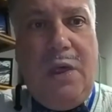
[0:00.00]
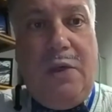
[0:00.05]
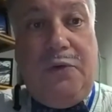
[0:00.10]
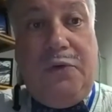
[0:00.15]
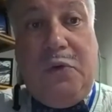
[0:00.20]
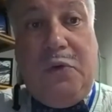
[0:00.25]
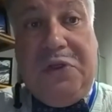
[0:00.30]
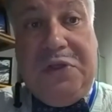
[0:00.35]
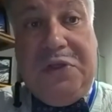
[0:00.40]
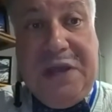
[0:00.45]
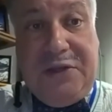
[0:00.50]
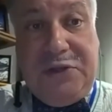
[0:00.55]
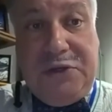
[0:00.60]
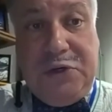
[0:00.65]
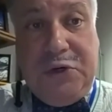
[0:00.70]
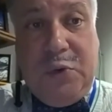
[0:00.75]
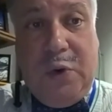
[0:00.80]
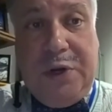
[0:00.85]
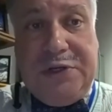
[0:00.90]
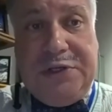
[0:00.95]
So the answer to
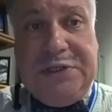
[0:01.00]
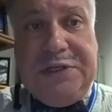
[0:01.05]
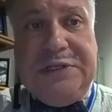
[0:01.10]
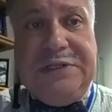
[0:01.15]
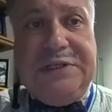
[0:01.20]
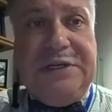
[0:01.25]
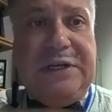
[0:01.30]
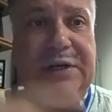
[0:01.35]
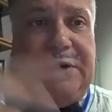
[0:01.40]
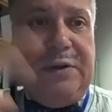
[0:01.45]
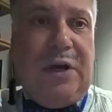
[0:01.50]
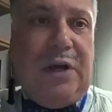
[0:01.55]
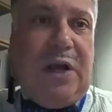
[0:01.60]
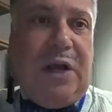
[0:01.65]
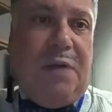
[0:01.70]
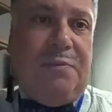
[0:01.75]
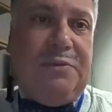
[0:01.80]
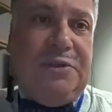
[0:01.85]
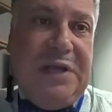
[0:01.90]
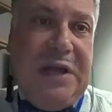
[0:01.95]
your question is, it
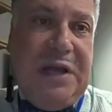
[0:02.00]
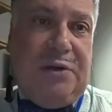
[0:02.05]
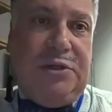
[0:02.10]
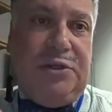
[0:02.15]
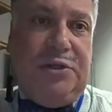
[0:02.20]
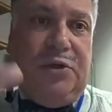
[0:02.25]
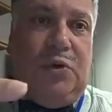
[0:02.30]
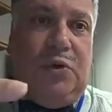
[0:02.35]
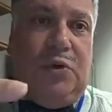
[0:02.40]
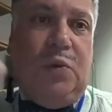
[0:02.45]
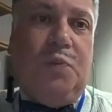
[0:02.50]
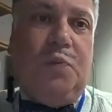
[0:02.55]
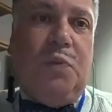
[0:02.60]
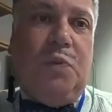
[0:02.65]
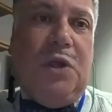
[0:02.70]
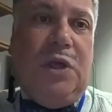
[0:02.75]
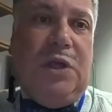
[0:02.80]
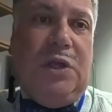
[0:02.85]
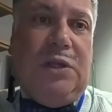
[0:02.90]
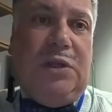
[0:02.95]
comes down to
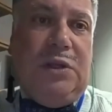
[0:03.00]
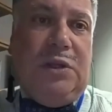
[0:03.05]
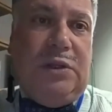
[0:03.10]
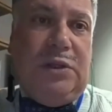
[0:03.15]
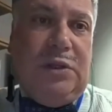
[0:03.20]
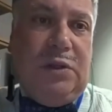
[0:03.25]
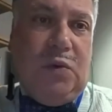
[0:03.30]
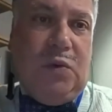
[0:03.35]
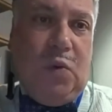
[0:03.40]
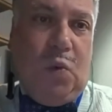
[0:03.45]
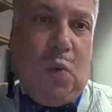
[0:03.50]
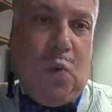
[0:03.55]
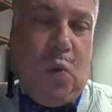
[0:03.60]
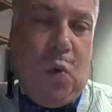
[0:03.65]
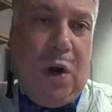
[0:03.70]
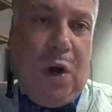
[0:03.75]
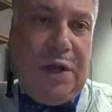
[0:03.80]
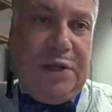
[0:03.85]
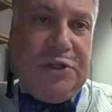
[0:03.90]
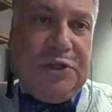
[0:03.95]

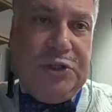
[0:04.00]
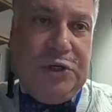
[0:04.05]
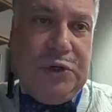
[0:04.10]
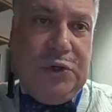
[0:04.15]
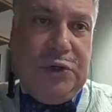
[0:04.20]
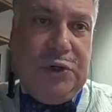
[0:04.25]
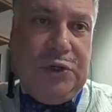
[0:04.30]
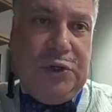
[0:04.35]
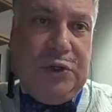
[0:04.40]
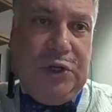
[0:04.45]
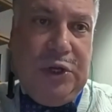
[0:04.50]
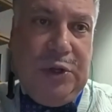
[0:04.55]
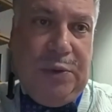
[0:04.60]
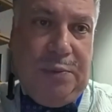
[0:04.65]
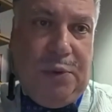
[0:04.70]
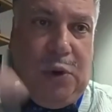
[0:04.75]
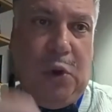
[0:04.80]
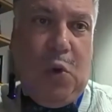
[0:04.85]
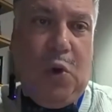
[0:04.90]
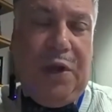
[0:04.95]
was your
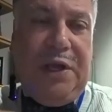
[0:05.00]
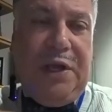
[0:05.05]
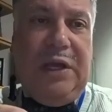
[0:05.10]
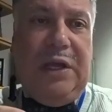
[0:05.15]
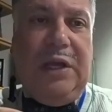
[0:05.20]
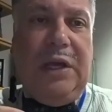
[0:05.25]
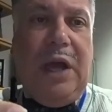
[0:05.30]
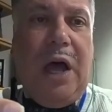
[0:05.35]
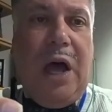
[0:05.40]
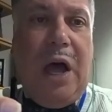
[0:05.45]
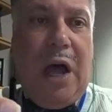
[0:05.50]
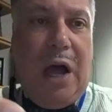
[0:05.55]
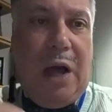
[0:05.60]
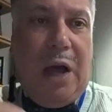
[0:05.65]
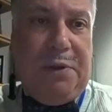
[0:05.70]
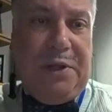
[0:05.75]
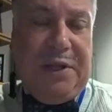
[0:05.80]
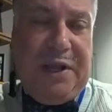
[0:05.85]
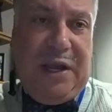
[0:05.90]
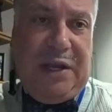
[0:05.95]
employee
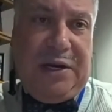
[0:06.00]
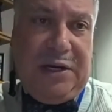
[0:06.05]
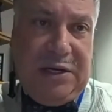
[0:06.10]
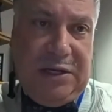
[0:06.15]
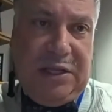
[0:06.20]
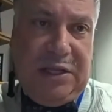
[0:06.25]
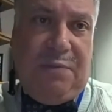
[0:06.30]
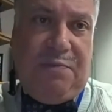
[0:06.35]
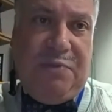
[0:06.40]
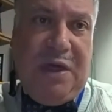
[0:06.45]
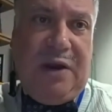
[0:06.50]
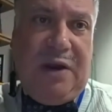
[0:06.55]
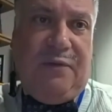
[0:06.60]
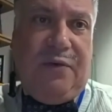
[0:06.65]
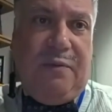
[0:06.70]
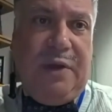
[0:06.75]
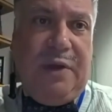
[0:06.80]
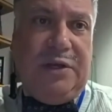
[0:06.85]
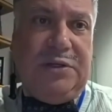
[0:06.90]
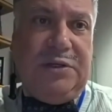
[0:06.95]
obligated to keep that
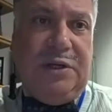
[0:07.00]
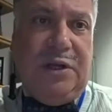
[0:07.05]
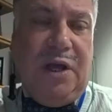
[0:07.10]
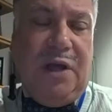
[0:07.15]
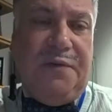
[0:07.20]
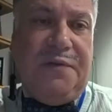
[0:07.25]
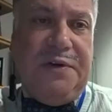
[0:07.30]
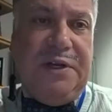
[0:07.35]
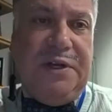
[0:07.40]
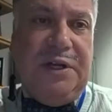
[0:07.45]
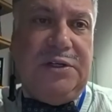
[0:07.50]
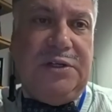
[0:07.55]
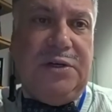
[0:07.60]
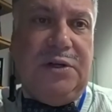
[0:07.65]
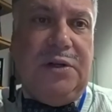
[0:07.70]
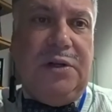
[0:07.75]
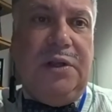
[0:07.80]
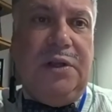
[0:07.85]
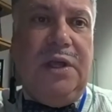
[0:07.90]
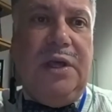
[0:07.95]
information
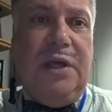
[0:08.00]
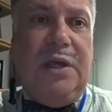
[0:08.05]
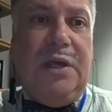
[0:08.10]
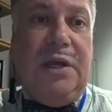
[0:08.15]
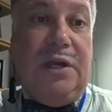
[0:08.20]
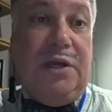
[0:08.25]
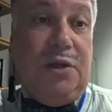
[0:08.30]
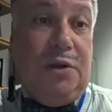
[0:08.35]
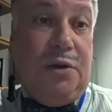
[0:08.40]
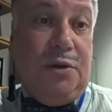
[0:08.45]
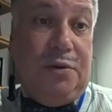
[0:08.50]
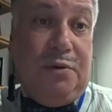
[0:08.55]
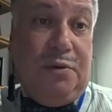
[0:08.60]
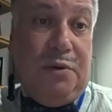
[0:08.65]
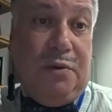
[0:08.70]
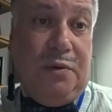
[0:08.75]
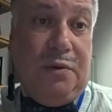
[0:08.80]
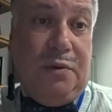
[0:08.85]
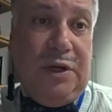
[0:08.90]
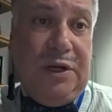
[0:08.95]
confidential, either
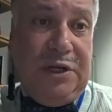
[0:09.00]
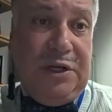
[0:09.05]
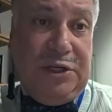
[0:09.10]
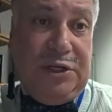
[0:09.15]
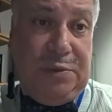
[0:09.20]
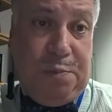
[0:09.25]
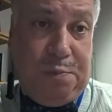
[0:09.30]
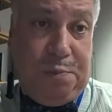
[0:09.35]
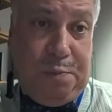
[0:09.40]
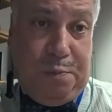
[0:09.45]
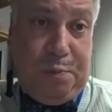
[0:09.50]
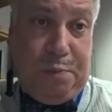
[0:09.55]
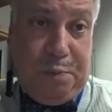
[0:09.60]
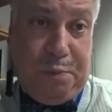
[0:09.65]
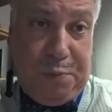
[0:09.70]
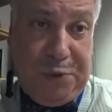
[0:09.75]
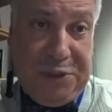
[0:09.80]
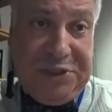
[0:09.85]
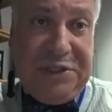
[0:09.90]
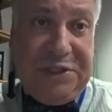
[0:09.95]
through an
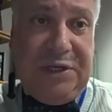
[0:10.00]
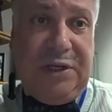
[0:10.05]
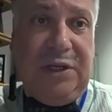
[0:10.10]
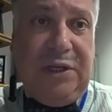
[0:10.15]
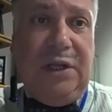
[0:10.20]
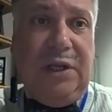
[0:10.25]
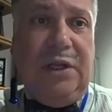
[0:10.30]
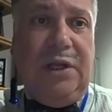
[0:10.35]
explicit